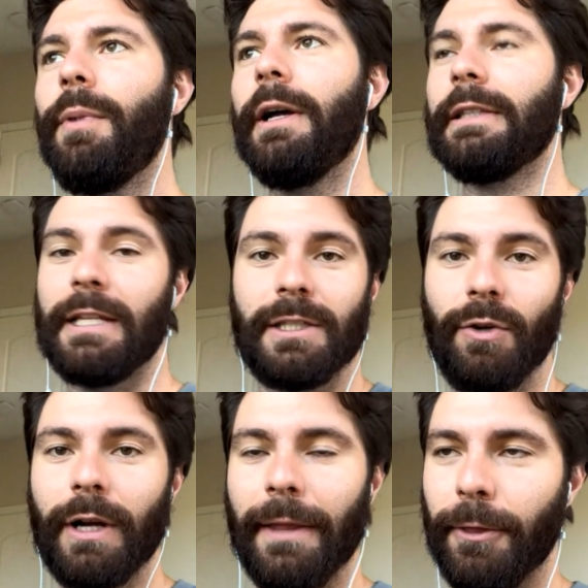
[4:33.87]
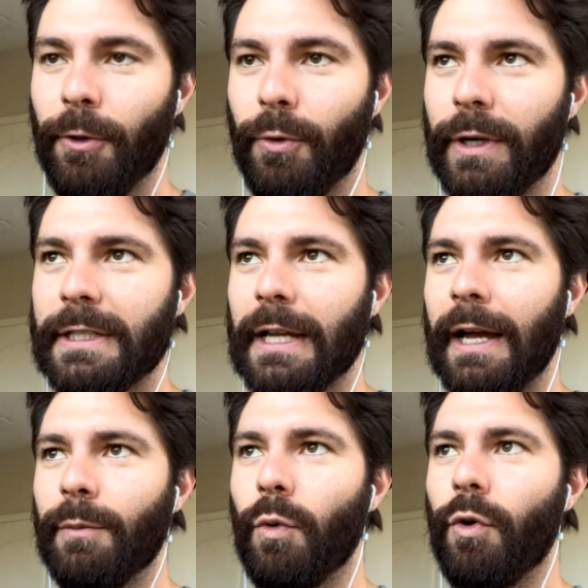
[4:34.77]
but they still got their three
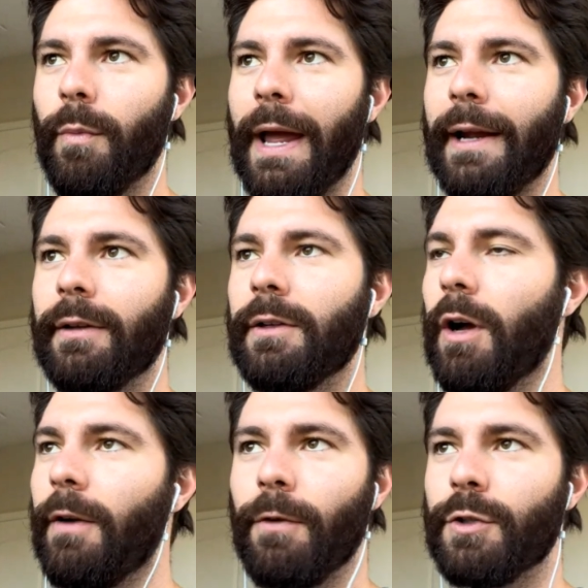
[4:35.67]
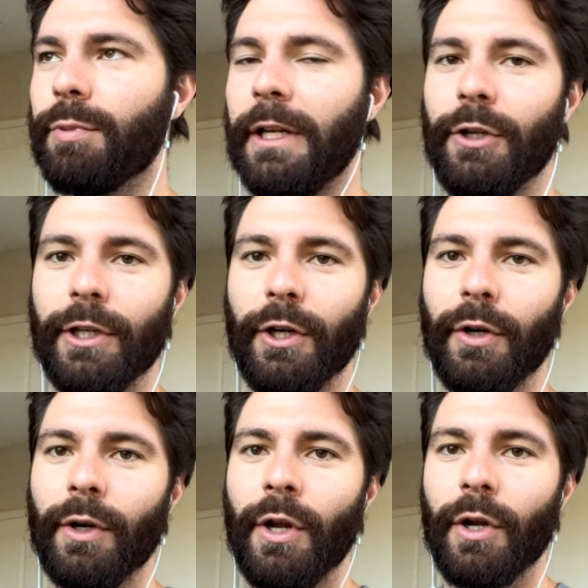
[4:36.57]
time quarterback conference player of the
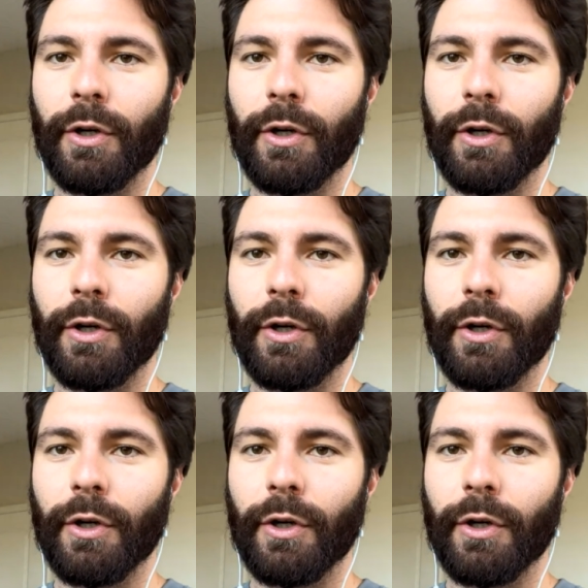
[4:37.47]
year,